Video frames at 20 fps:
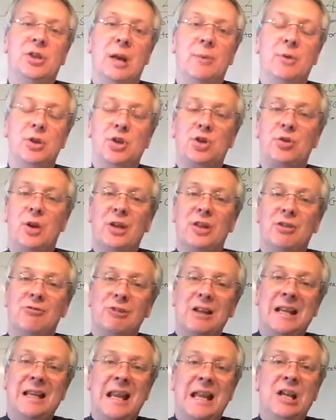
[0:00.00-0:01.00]
demonstrate the
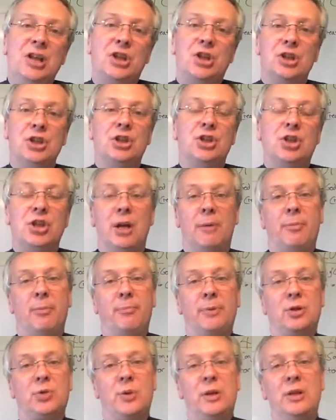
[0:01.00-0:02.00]

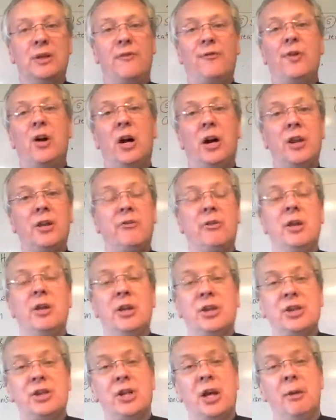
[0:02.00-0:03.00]
relationship between the Father
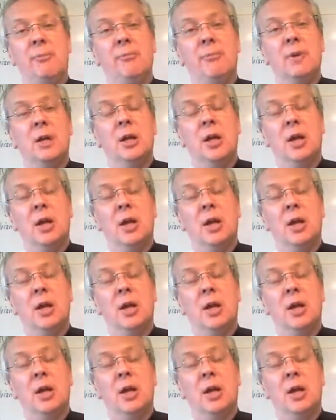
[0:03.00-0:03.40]
and the Son,